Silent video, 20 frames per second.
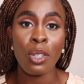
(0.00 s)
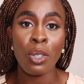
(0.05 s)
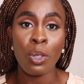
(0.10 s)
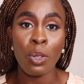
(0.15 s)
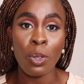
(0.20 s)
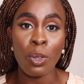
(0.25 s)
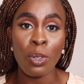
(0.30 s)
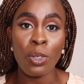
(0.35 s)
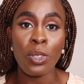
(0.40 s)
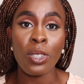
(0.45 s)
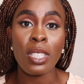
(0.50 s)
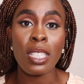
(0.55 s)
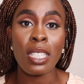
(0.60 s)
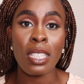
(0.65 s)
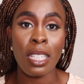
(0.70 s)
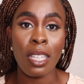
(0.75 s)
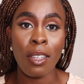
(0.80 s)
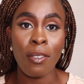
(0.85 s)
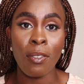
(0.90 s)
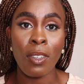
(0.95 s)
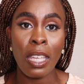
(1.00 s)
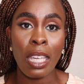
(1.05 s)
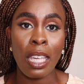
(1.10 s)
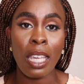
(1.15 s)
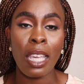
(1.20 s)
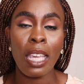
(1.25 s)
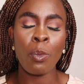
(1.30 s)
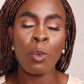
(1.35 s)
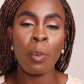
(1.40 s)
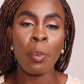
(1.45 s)
your CV.
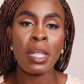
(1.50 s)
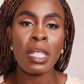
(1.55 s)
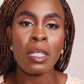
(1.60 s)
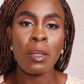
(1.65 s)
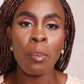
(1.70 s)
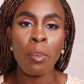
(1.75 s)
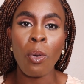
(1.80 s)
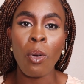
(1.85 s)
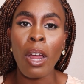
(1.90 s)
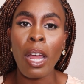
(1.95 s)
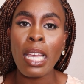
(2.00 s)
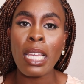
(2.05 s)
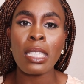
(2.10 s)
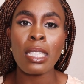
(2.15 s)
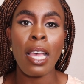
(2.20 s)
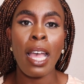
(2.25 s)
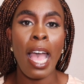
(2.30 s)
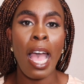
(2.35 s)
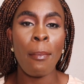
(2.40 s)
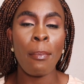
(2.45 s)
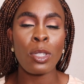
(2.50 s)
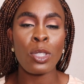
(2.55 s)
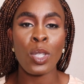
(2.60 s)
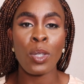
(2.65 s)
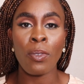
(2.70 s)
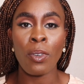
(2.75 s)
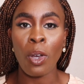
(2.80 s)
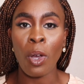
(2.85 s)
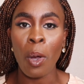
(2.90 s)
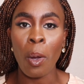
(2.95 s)
We'll be surprised at how much you've
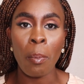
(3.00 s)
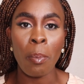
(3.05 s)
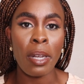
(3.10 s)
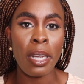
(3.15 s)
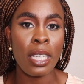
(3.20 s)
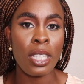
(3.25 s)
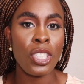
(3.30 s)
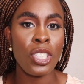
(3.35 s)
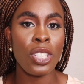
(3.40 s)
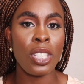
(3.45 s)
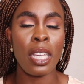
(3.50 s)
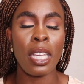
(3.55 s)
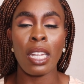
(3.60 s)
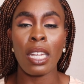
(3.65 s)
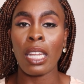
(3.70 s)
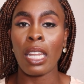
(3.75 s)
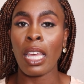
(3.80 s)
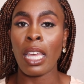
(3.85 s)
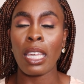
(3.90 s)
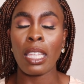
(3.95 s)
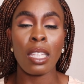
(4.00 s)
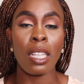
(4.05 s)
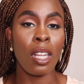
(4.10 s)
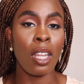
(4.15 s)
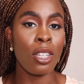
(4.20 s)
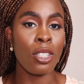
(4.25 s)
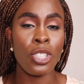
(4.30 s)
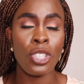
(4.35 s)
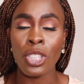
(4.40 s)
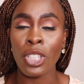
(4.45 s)
accomplished in like the
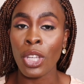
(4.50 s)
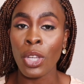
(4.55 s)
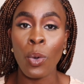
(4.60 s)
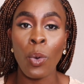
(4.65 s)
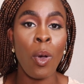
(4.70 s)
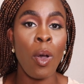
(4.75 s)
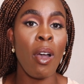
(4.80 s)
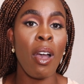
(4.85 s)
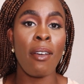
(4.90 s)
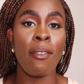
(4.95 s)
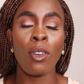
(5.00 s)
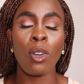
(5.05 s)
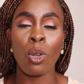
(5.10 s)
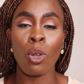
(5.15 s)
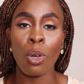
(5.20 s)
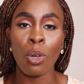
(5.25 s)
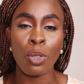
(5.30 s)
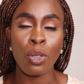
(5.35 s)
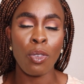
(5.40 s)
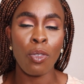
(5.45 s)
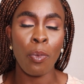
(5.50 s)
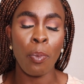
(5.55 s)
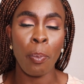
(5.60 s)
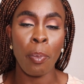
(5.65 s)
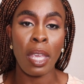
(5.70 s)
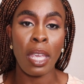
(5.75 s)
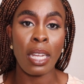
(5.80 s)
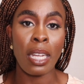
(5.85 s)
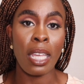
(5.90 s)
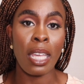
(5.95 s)
last year or however long you've
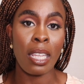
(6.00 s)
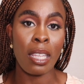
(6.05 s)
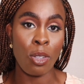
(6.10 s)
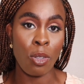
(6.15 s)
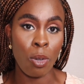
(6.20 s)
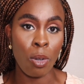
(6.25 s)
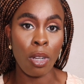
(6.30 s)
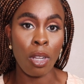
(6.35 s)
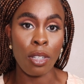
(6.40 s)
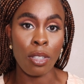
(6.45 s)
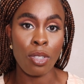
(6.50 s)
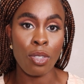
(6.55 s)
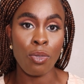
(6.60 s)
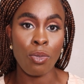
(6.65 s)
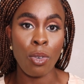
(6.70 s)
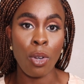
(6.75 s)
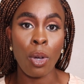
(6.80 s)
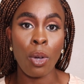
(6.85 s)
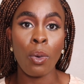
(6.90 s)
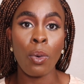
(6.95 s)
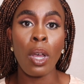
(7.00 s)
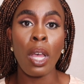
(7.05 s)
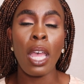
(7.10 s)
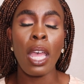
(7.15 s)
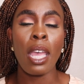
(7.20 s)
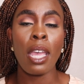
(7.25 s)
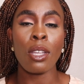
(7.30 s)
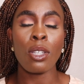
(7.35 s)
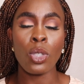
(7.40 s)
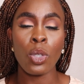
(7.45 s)
been in your last role.
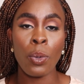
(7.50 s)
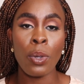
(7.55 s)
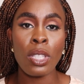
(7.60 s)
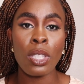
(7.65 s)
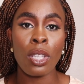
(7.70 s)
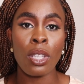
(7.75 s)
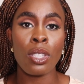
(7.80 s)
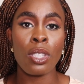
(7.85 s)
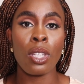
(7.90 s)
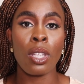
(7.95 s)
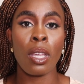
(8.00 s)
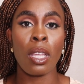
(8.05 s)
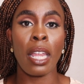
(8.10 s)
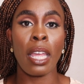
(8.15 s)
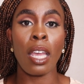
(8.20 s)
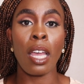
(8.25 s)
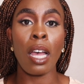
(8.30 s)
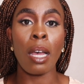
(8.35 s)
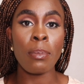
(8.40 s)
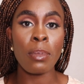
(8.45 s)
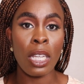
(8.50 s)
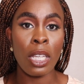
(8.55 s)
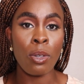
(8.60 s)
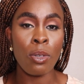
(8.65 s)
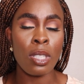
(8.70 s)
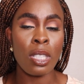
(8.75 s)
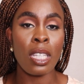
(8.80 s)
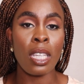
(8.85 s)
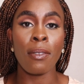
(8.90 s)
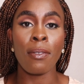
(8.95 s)
It's always good to like update your
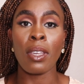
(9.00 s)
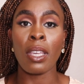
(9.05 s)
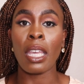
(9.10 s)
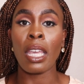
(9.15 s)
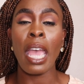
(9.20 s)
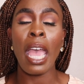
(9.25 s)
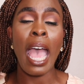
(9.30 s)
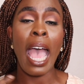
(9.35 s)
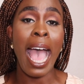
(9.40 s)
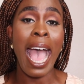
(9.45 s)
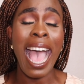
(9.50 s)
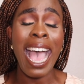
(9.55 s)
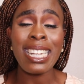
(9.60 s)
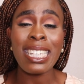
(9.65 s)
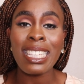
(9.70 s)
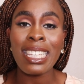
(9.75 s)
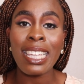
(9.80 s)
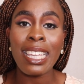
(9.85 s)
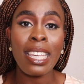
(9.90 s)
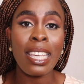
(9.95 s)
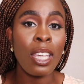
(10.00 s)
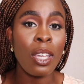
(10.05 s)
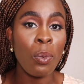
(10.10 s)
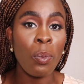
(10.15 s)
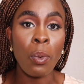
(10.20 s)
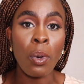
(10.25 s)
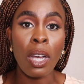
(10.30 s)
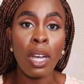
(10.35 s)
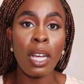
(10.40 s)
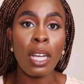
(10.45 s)
CV, add
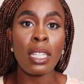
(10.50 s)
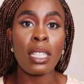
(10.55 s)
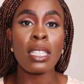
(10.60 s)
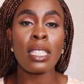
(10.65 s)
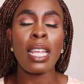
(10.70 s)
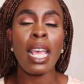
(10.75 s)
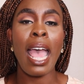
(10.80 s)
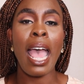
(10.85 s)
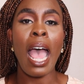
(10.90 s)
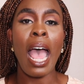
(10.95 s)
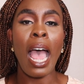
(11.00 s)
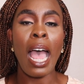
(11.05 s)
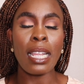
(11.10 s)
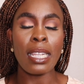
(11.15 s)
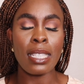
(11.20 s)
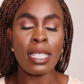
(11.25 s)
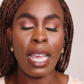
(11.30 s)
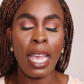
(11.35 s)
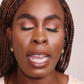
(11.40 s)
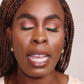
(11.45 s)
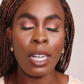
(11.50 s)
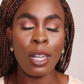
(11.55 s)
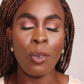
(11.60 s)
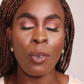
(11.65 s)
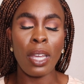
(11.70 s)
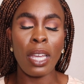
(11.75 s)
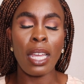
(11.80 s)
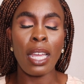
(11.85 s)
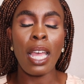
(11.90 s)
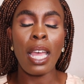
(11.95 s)
keywords, and tailor
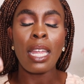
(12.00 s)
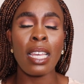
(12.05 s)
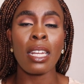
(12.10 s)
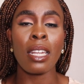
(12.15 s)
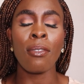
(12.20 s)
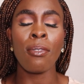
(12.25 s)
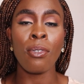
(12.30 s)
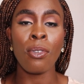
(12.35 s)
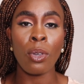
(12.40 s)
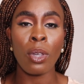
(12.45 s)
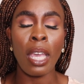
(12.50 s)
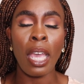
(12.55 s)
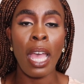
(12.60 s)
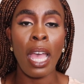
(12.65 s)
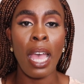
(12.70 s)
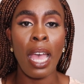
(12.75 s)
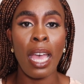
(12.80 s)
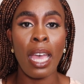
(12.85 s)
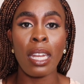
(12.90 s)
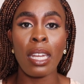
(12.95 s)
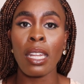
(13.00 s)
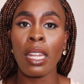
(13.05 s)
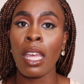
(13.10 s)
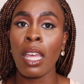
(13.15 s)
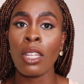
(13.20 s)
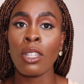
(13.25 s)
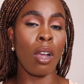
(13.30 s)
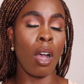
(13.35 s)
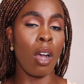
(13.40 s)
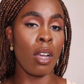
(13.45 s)
it. And if you can,
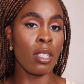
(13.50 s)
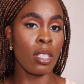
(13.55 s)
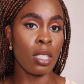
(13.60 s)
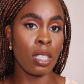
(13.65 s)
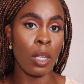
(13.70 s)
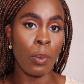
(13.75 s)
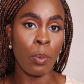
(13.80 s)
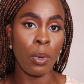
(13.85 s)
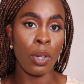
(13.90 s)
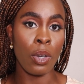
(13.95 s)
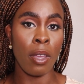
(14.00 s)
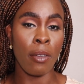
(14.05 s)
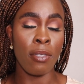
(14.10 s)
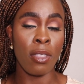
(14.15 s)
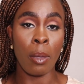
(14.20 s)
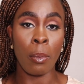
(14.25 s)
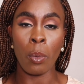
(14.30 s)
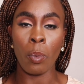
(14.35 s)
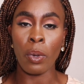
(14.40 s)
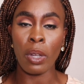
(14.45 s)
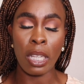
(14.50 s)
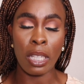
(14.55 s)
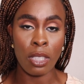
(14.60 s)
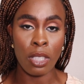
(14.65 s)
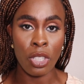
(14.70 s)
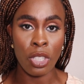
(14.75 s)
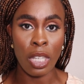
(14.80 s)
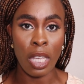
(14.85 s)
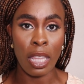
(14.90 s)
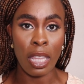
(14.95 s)
ask someone if they'd be willing to
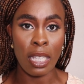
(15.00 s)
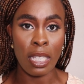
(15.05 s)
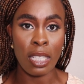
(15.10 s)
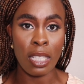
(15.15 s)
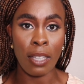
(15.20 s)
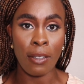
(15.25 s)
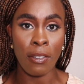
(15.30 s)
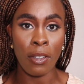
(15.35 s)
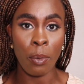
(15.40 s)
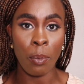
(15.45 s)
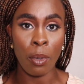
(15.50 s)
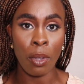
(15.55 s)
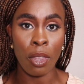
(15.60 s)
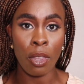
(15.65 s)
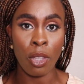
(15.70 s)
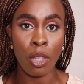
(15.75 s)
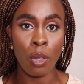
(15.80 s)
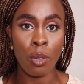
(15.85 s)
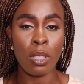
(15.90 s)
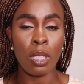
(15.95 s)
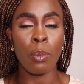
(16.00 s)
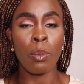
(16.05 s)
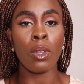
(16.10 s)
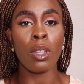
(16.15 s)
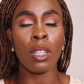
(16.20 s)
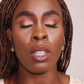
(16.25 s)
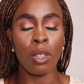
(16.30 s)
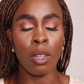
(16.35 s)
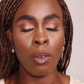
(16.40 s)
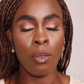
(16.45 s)
share their CV with you, someone
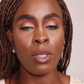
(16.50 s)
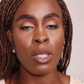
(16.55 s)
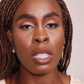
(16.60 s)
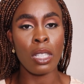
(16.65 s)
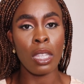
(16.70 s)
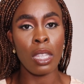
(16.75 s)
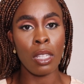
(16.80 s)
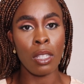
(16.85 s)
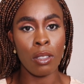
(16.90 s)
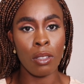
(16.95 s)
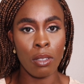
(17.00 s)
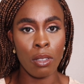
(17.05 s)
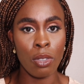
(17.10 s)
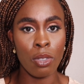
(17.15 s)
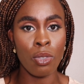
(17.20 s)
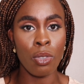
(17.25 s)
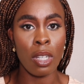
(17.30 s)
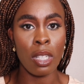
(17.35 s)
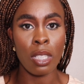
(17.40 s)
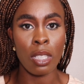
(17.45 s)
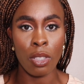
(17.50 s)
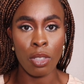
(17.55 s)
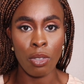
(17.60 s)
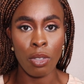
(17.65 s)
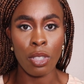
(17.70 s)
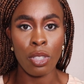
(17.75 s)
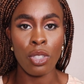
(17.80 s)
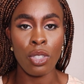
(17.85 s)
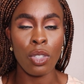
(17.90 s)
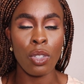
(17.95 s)
that obviously that you trust and
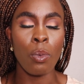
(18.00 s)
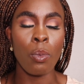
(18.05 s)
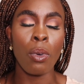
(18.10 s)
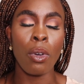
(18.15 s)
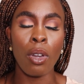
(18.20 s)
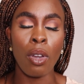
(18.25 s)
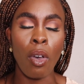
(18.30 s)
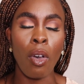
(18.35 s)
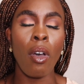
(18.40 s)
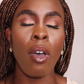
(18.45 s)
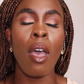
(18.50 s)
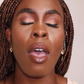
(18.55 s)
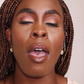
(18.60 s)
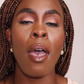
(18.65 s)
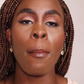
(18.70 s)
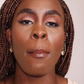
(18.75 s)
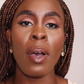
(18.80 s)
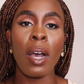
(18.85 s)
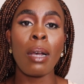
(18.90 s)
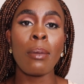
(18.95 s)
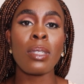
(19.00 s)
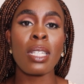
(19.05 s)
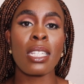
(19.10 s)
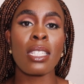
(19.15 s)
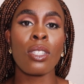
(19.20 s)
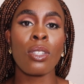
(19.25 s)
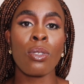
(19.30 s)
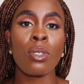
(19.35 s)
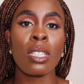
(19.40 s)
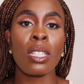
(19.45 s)
trusts you and whatnot. But
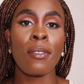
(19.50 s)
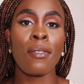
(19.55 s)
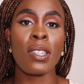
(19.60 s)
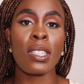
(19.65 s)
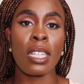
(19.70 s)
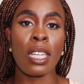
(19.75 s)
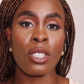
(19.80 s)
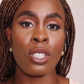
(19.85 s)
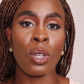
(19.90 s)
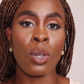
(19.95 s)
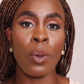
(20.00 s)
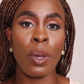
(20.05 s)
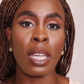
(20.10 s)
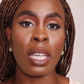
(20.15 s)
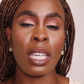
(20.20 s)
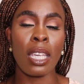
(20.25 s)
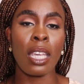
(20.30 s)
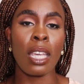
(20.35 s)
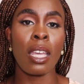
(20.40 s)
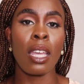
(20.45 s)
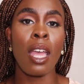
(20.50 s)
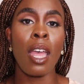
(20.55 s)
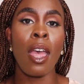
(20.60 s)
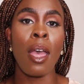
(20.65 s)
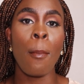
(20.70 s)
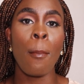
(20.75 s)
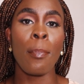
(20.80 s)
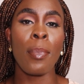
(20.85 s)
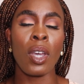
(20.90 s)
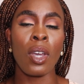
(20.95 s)
updating your CV is actually quite key,
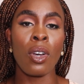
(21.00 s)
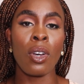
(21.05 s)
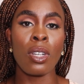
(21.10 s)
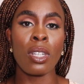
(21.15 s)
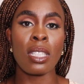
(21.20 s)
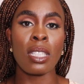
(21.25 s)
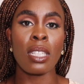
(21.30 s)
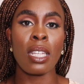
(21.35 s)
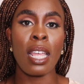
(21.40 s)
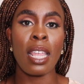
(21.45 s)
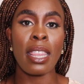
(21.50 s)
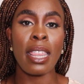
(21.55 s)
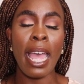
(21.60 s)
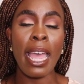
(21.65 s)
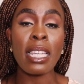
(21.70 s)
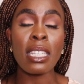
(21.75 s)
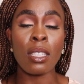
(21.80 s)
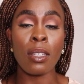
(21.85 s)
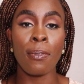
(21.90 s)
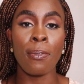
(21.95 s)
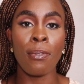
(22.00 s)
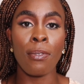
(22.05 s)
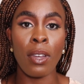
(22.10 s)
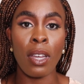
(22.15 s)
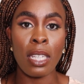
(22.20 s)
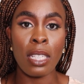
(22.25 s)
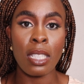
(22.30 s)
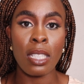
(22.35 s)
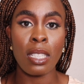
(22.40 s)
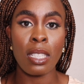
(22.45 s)
because that is the
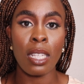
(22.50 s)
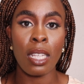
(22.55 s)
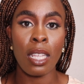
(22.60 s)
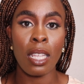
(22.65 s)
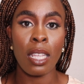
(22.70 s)
first